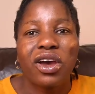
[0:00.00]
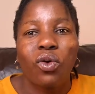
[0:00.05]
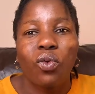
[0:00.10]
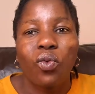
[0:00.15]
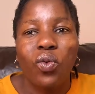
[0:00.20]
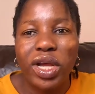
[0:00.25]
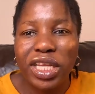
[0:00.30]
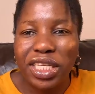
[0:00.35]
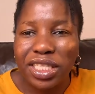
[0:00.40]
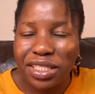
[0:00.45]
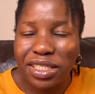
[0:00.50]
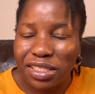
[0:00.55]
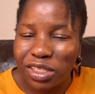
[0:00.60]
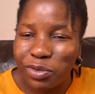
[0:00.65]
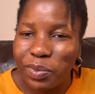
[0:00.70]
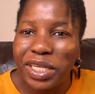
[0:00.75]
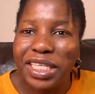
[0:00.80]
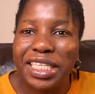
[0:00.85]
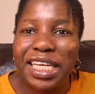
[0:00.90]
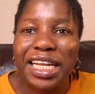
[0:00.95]
which
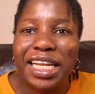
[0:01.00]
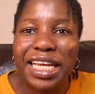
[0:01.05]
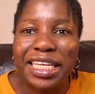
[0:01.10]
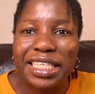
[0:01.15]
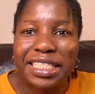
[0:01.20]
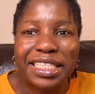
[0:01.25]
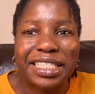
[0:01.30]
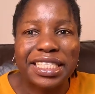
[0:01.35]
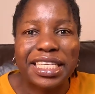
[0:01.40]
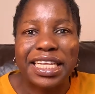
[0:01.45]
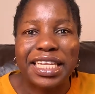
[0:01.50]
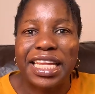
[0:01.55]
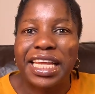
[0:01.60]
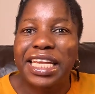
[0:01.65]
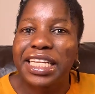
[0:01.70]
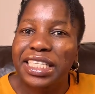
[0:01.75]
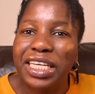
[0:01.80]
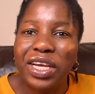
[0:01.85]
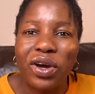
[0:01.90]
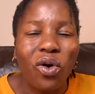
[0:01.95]
specializes in
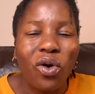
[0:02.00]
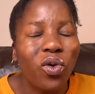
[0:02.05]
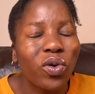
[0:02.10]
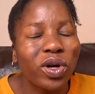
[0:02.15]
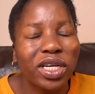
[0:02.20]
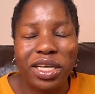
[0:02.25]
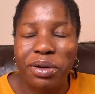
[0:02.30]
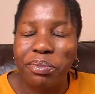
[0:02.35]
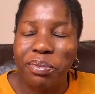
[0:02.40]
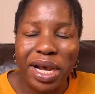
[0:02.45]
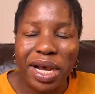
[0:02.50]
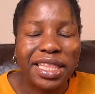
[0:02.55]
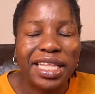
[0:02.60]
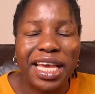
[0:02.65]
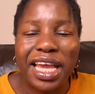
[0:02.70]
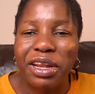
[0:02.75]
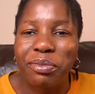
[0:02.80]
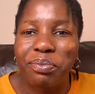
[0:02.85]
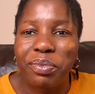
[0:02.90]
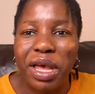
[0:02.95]
eating order, mother
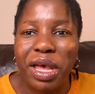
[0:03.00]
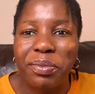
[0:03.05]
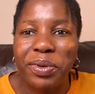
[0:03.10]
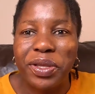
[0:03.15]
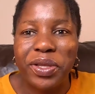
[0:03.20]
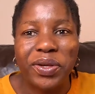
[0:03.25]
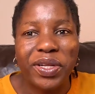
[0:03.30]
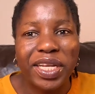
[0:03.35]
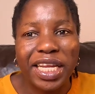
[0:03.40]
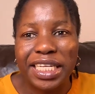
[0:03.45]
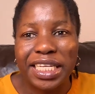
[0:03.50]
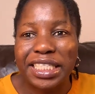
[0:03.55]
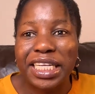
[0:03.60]
and baby unit,